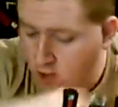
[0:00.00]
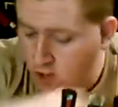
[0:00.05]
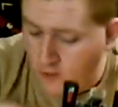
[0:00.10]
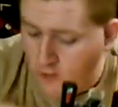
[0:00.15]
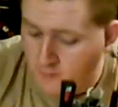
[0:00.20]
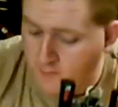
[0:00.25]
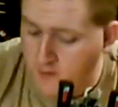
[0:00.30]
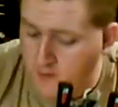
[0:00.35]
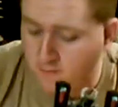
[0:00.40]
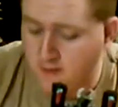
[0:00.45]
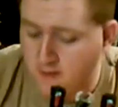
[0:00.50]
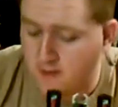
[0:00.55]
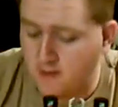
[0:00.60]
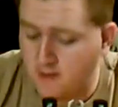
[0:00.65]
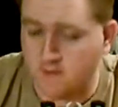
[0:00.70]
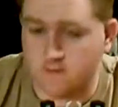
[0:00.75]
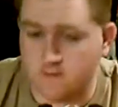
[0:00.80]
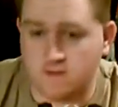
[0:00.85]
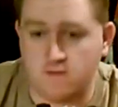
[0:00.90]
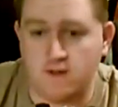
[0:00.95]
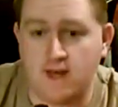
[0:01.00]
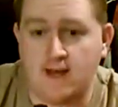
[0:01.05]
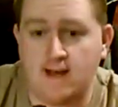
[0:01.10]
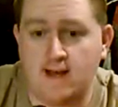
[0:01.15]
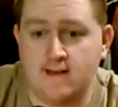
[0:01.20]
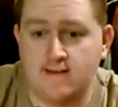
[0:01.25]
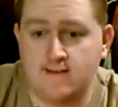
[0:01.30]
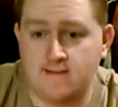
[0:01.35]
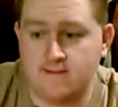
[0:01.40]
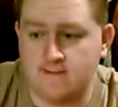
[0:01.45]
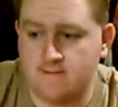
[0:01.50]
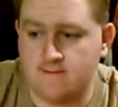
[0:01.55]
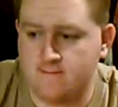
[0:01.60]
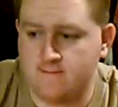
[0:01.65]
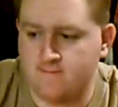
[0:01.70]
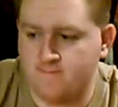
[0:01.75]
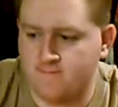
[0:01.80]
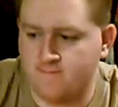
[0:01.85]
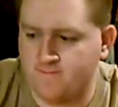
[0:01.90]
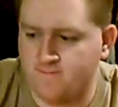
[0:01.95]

Oh, by the way, you can also take his